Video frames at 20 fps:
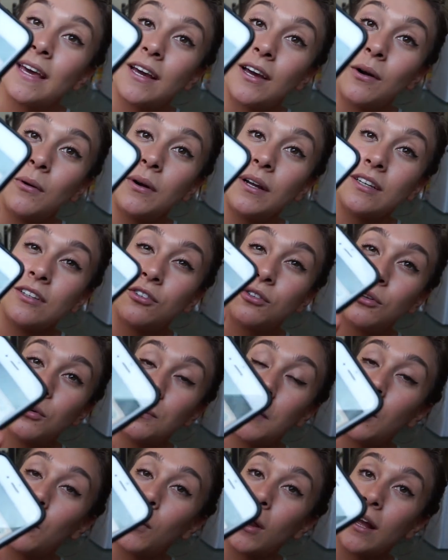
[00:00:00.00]
get going to
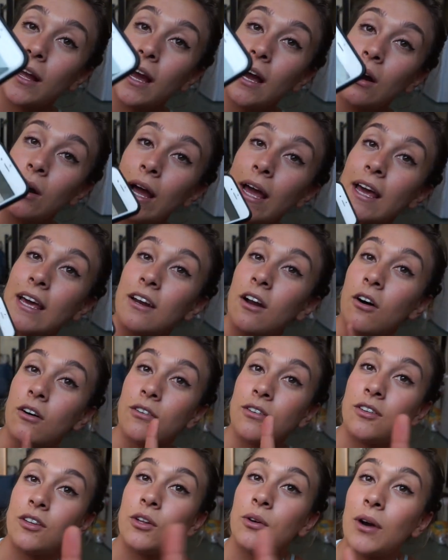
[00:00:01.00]
my workout and I'll
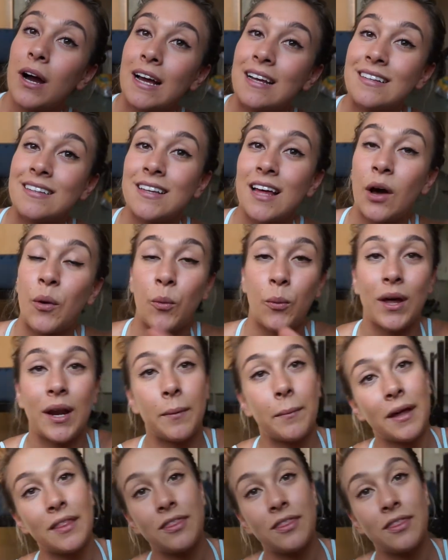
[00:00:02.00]
see you guys when I'm